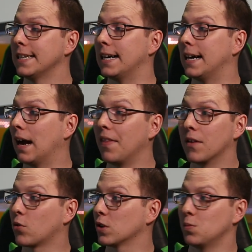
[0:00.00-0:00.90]
And then
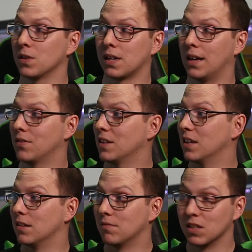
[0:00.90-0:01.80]
of course we'll cut
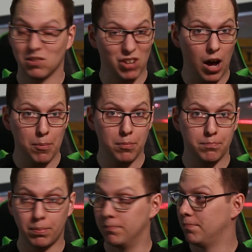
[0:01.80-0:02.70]
the
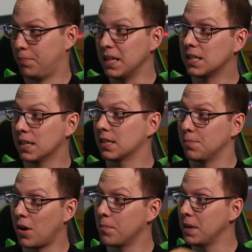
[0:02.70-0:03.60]
top pieces and the
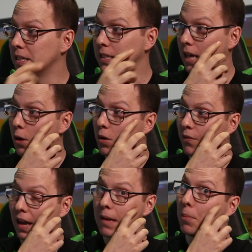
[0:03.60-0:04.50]
bottom pieces out of
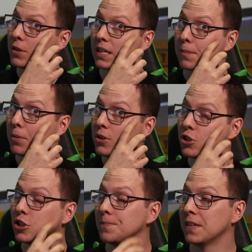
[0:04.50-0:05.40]
a Baltic
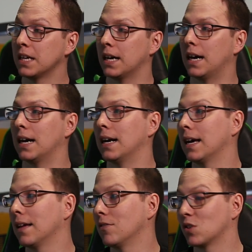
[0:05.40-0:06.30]
birch,
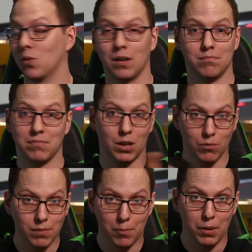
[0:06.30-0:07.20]
so
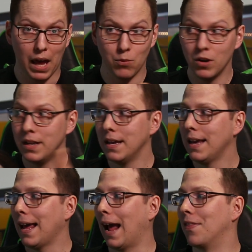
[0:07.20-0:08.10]
a plywood,
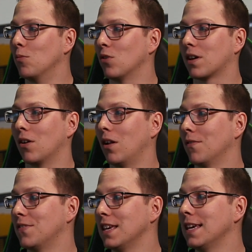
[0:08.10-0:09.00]
and then we'll cut
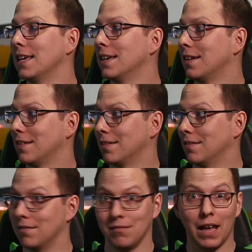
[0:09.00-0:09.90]
all of the
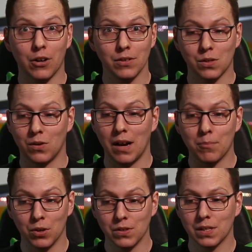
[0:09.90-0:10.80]
letters or
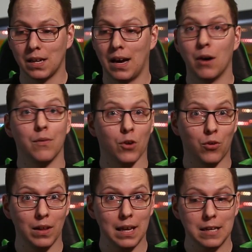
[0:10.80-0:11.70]
numbers out of
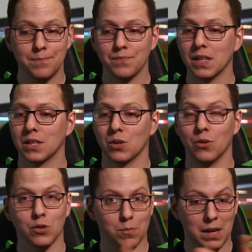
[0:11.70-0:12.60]
acrylic. So
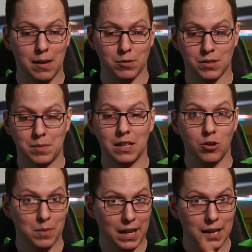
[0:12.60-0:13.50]
those will be able to be
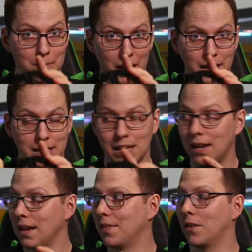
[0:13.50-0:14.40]
illuminated by this
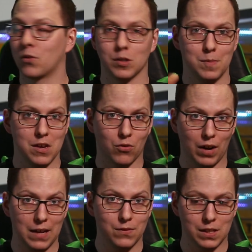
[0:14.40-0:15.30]
guy, and then of course be
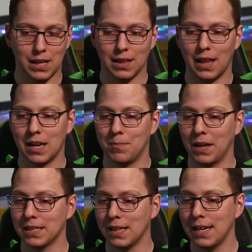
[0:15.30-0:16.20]
engraved so they can light up
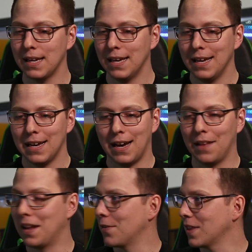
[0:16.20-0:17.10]
nicely.
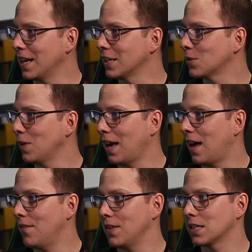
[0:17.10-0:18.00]
And then everything else we
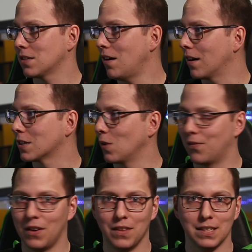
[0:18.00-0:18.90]
have in stock. So I
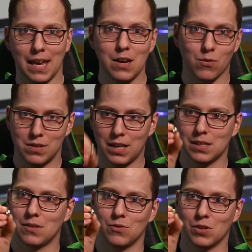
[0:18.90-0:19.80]
found these acorn
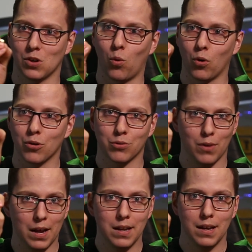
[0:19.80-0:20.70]
nuts. They're just a 1/4
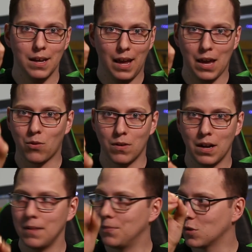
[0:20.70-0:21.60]
thread acorn
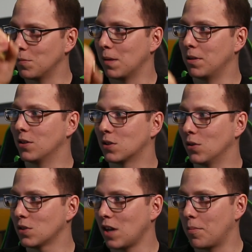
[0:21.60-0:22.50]
nut. So we'll be able to use
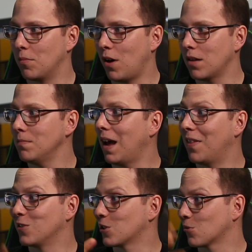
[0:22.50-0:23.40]
those top and bottom,
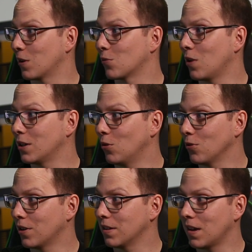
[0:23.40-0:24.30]
and then just threaded rod to
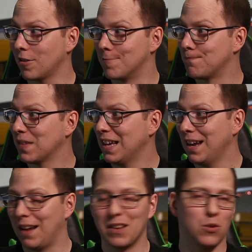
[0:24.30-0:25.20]
hold it all together.
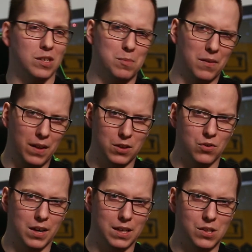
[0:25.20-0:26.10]
And then of course a bit of
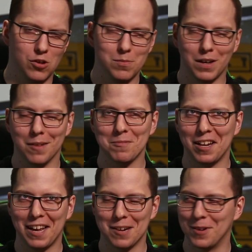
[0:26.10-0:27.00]
electronics too, but I'm
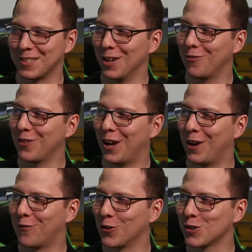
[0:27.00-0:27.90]
getting ahead of myself.
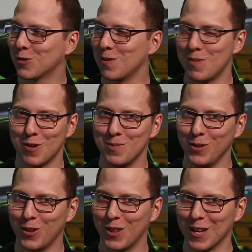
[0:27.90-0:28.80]
First, we better
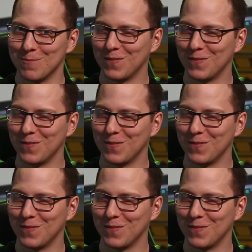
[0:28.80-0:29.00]
build the thing.